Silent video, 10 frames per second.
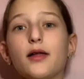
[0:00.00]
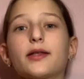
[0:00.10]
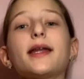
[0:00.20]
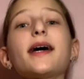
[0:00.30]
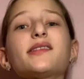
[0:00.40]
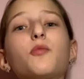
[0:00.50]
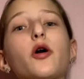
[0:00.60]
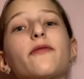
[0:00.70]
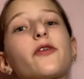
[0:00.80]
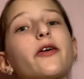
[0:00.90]
The next
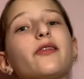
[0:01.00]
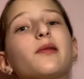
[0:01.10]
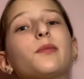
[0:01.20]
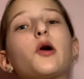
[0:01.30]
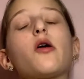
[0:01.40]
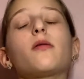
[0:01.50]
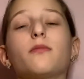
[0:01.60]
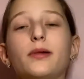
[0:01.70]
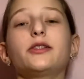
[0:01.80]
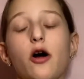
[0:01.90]
morph we're going to
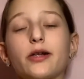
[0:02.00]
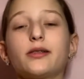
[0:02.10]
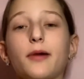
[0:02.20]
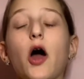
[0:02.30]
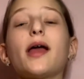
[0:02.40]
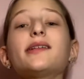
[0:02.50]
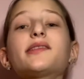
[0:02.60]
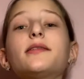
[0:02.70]
be talking about is